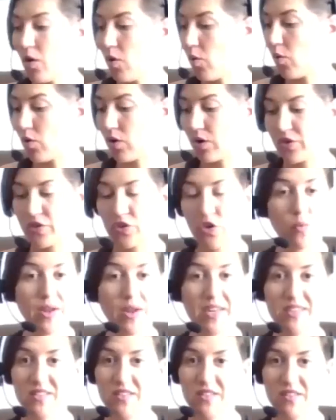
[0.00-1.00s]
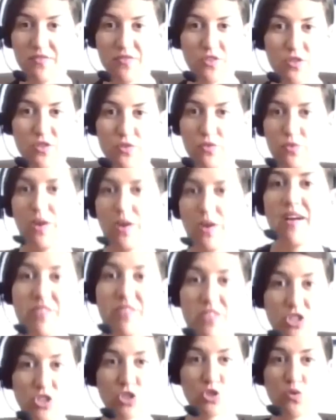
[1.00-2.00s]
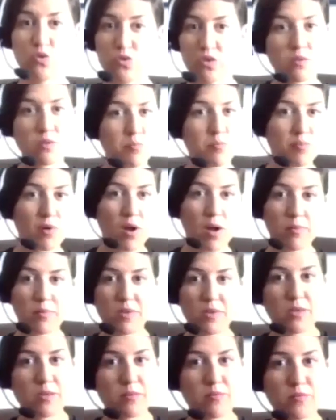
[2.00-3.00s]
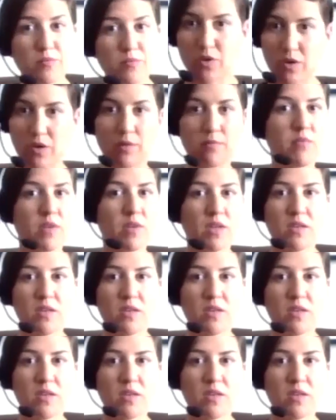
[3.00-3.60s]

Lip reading: or no weight if you have any shoulder problems or